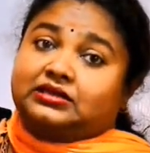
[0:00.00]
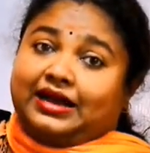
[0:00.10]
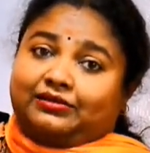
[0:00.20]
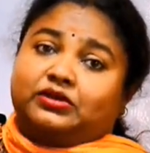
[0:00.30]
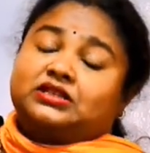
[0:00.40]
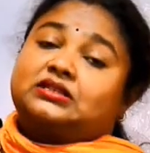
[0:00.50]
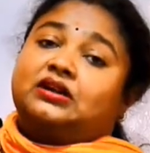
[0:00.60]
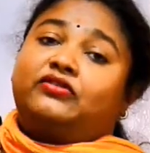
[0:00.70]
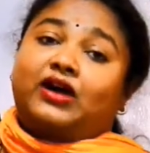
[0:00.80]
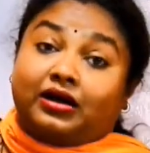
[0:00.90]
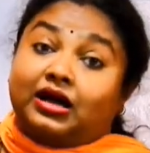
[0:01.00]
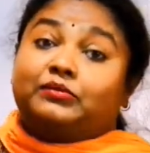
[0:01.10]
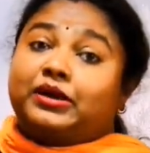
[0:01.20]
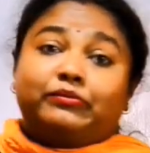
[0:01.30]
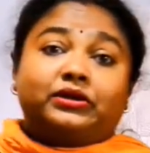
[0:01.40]
that means the fungal
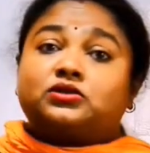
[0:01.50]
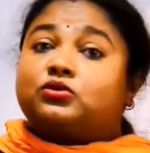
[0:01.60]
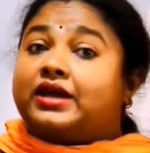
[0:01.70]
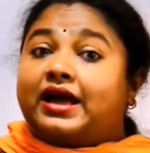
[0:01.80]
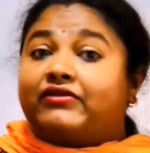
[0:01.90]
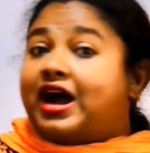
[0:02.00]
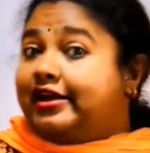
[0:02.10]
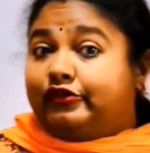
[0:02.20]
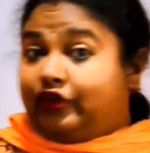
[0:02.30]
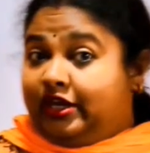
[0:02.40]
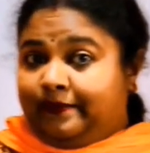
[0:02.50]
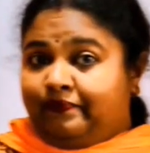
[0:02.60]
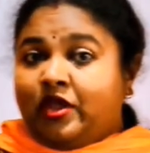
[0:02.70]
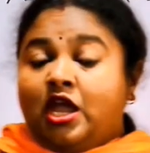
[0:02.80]
member. So they have hyphae.